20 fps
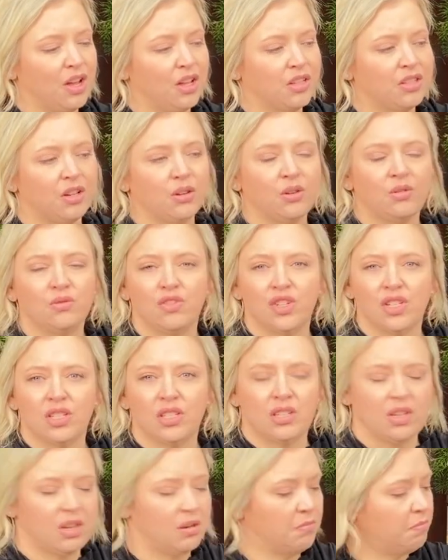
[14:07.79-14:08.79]
So just
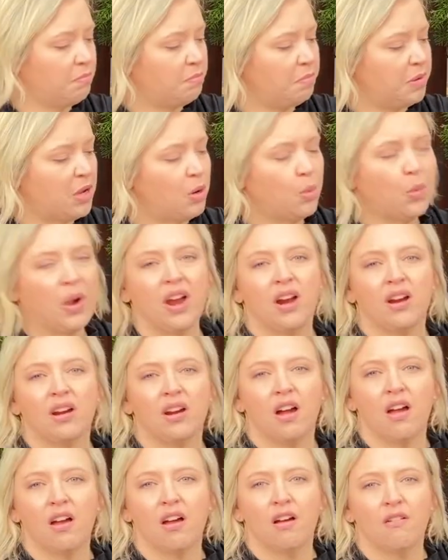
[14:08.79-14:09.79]
be
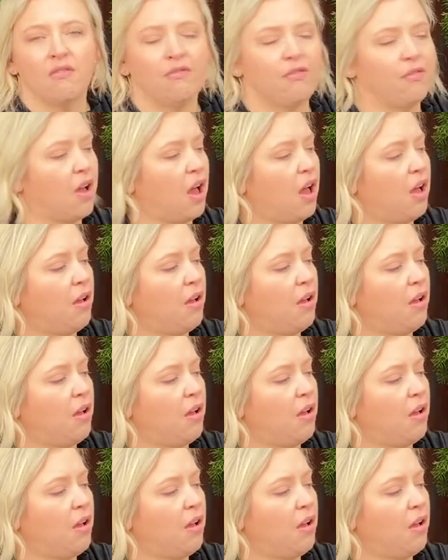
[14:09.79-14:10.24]
aware of